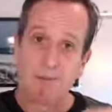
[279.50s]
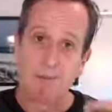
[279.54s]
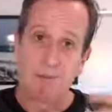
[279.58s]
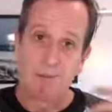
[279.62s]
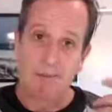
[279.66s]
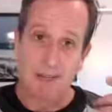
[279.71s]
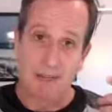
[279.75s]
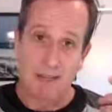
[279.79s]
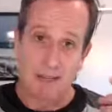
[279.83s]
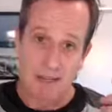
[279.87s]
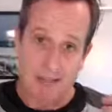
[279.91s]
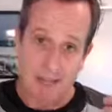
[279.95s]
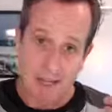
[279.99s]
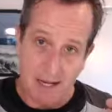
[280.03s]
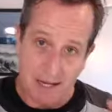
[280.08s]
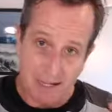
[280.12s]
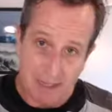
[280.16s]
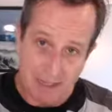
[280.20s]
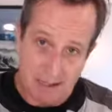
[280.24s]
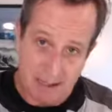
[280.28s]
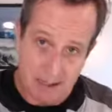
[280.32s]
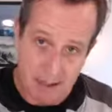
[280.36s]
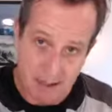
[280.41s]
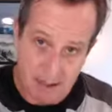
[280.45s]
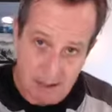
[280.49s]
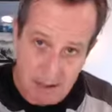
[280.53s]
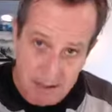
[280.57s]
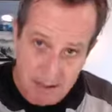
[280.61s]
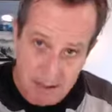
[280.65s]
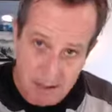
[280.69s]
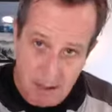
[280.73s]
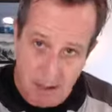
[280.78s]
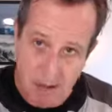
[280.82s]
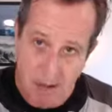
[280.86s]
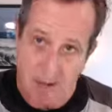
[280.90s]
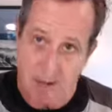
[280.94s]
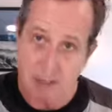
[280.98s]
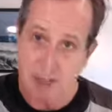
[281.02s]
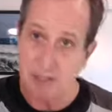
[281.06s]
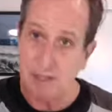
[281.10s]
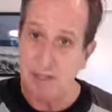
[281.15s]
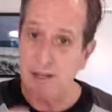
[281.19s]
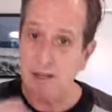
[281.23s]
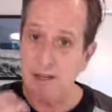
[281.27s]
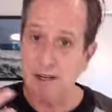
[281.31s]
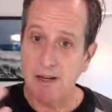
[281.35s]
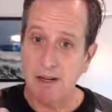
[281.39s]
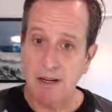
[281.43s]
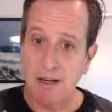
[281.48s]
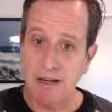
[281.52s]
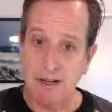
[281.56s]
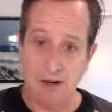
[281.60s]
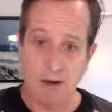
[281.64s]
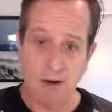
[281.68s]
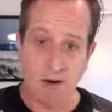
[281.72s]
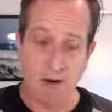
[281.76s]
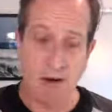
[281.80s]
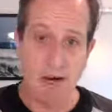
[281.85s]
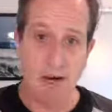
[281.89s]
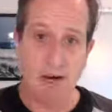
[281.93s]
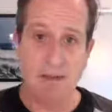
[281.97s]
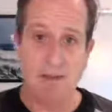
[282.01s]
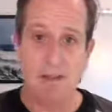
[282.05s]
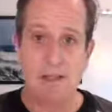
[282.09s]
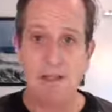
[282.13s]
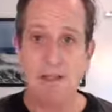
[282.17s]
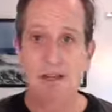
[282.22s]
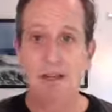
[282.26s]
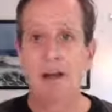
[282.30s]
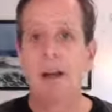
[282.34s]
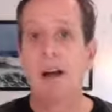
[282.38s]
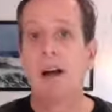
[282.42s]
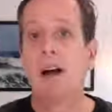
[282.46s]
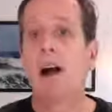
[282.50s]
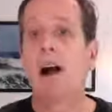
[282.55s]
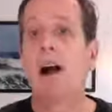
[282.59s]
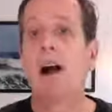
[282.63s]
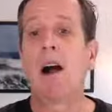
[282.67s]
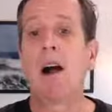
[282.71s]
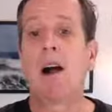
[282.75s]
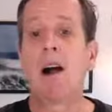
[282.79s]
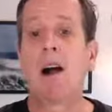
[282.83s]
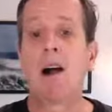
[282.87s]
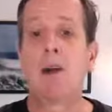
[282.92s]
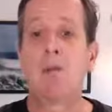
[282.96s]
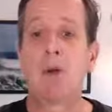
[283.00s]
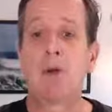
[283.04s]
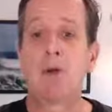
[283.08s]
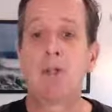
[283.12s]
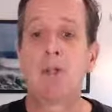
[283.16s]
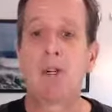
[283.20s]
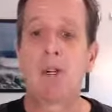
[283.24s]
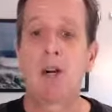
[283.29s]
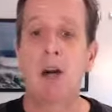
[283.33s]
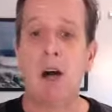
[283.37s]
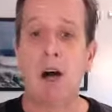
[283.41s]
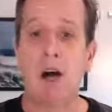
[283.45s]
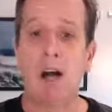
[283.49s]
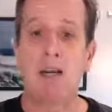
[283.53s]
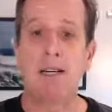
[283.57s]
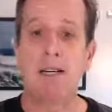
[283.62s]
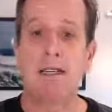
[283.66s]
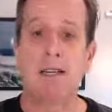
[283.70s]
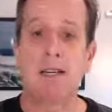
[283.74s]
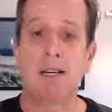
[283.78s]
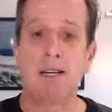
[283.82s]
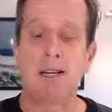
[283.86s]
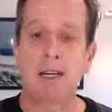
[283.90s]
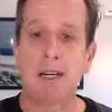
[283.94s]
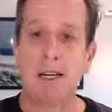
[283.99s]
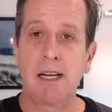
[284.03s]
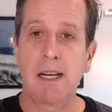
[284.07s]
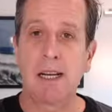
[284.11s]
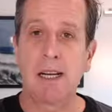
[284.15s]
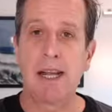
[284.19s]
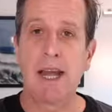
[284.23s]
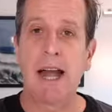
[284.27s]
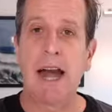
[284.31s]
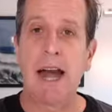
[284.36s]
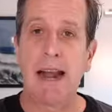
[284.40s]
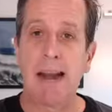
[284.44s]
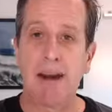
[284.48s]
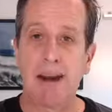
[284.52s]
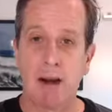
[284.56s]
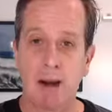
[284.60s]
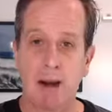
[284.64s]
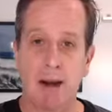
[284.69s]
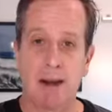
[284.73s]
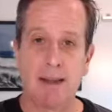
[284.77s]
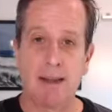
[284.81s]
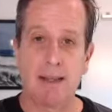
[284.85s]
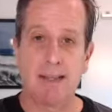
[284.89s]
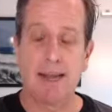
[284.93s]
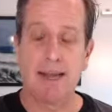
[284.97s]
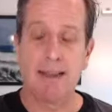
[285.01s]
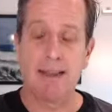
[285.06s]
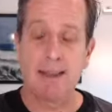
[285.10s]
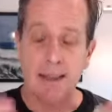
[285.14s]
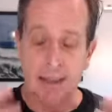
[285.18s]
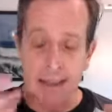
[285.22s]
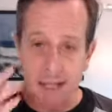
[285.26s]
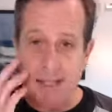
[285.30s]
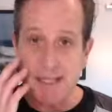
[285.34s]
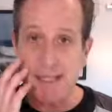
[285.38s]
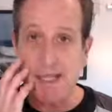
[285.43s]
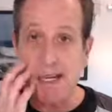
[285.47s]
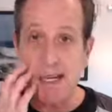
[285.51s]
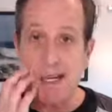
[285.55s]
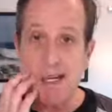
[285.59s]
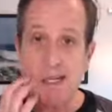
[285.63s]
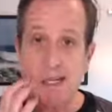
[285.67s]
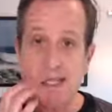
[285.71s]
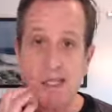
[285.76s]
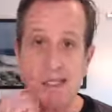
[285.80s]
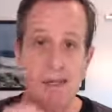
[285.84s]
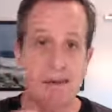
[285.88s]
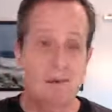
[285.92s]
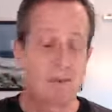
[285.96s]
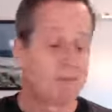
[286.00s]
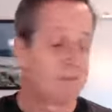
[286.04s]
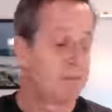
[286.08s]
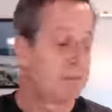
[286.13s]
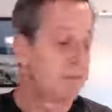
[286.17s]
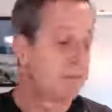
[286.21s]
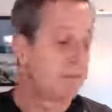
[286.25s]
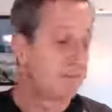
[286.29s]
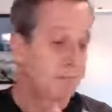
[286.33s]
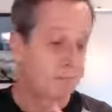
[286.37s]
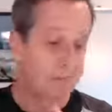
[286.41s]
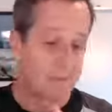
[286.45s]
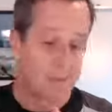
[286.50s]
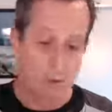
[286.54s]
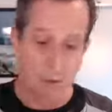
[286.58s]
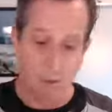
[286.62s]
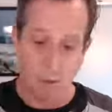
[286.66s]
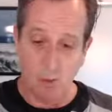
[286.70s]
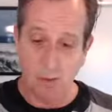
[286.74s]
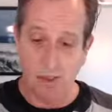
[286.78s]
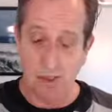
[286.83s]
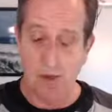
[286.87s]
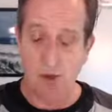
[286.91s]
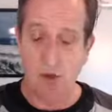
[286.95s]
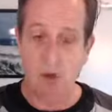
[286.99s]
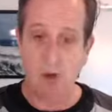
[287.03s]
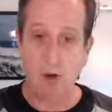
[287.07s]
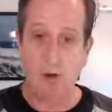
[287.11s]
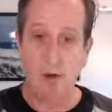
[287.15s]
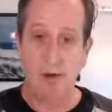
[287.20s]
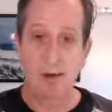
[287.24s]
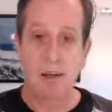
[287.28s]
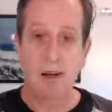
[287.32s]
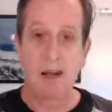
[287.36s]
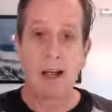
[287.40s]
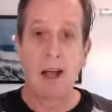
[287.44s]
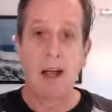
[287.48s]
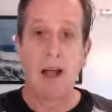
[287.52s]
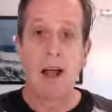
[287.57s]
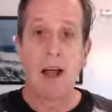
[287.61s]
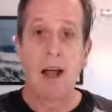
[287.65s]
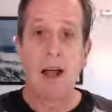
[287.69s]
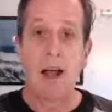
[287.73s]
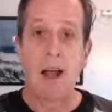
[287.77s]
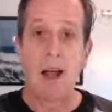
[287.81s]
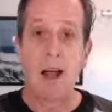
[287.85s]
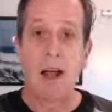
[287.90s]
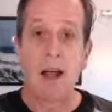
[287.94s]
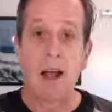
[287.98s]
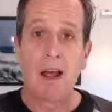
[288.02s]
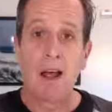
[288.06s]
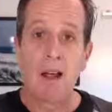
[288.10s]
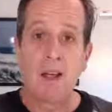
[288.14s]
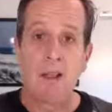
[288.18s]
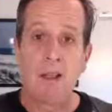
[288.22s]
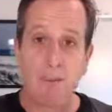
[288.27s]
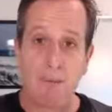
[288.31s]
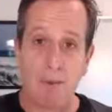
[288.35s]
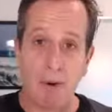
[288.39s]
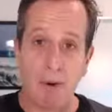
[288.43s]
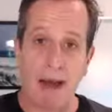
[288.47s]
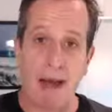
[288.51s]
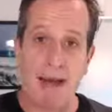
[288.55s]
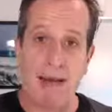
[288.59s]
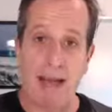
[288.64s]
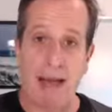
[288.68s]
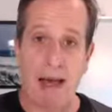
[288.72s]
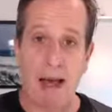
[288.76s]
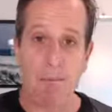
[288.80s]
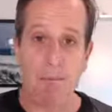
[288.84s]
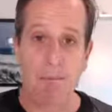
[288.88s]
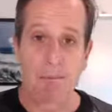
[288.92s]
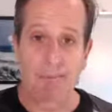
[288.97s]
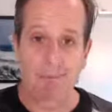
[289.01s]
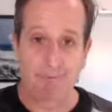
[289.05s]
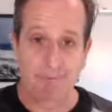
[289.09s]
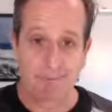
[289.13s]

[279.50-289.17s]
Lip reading: in this case, the suits and the creatives, are almost constantly at odds. And this is, writ short, the brand gap.